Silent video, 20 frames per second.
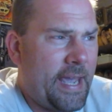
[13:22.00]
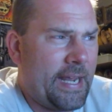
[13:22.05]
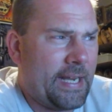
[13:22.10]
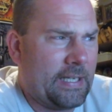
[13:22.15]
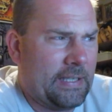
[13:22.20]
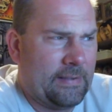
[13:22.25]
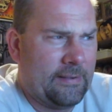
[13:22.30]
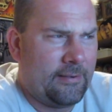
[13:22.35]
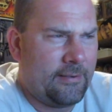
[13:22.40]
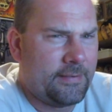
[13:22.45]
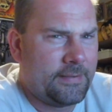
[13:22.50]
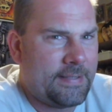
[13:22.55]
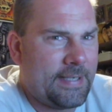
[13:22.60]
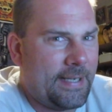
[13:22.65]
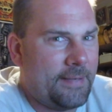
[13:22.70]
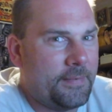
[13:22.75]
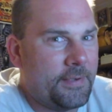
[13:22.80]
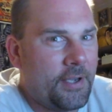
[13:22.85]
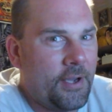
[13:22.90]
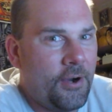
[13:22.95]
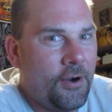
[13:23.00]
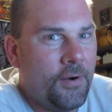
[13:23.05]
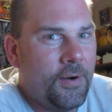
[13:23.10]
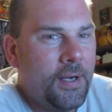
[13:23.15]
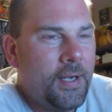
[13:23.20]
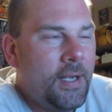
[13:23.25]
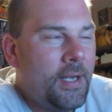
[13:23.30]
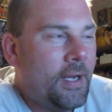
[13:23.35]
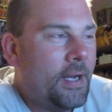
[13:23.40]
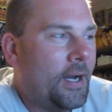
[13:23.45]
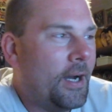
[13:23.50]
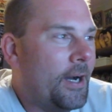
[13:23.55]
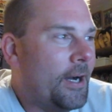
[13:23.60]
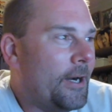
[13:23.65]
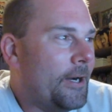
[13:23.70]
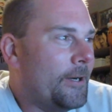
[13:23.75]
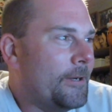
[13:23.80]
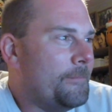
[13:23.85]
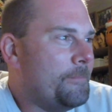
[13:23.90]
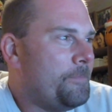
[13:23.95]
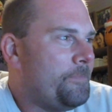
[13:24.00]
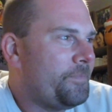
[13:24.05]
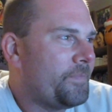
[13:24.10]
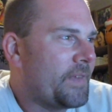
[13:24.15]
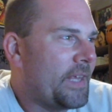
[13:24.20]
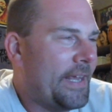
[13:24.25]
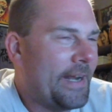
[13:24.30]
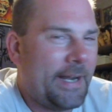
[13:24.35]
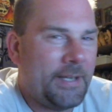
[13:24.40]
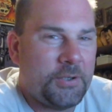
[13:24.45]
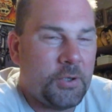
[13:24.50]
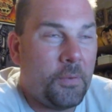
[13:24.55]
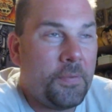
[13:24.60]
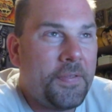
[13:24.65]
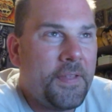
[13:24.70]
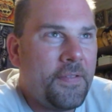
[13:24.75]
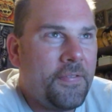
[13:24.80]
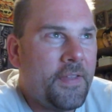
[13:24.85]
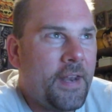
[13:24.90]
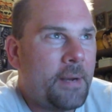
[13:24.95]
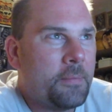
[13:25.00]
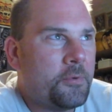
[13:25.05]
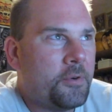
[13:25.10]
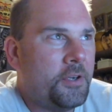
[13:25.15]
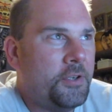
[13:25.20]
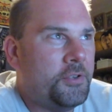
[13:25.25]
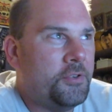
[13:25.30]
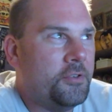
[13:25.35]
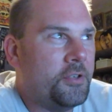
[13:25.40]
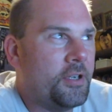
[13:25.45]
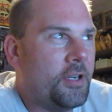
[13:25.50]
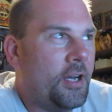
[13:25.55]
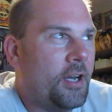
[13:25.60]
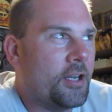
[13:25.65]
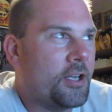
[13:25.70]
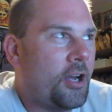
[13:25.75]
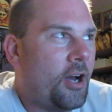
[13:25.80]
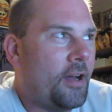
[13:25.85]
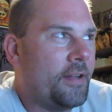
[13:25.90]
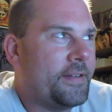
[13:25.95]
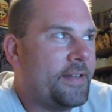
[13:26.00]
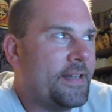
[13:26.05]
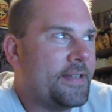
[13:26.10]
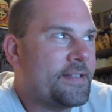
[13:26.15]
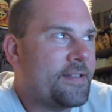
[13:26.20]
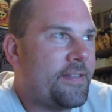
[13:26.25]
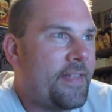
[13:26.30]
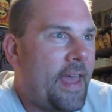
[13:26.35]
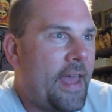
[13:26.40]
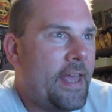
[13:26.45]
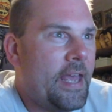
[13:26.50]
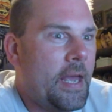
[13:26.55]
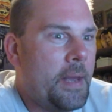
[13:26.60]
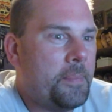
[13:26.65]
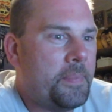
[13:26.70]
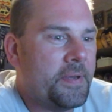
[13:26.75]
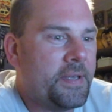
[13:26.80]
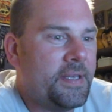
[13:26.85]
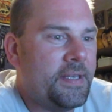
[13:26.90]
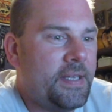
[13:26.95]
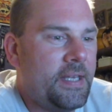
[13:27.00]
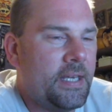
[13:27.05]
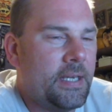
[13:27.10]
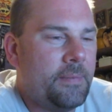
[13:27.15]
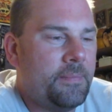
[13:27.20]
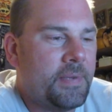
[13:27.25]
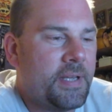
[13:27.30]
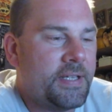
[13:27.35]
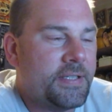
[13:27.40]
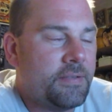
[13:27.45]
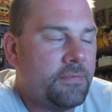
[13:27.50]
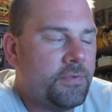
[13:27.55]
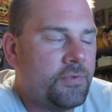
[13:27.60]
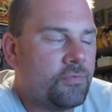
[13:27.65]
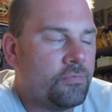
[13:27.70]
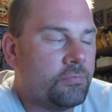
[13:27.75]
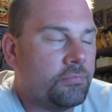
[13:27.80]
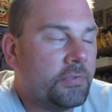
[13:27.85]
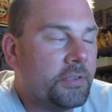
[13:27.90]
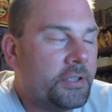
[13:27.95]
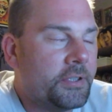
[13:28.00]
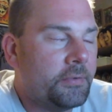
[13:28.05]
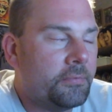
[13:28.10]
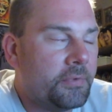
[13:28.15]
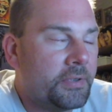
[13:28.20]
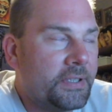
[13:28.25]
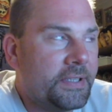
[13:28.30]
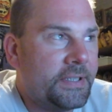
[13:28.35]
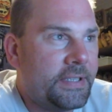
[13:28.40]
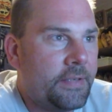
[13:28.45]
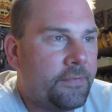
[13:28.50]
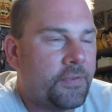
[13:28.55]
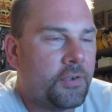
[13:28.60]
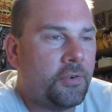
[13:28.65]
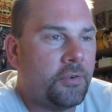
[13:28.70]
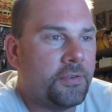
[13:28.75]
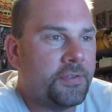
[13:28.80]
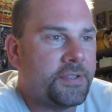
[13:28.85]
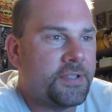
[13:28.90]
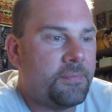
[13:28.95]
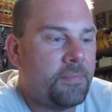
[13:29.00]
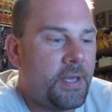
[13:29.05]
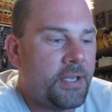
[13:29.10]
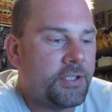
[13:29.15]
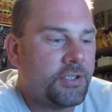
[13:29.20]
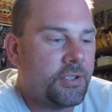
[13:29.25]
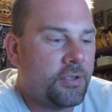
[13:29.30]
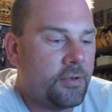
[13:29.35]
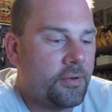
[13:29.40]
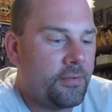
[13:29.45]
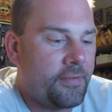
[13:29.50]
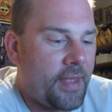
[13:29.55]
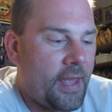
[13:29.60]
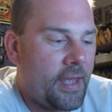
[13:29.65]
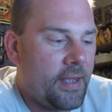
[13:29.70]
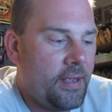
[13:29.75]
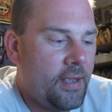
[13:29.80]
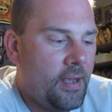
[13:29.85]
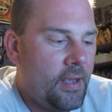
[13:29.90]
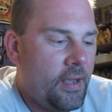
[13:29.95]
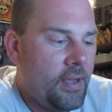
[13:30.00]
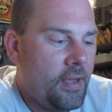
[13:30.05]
had a long time ago. Um, and I don't think that I'm going to do a, a contest that epic again because it was really, really difficult to make sure that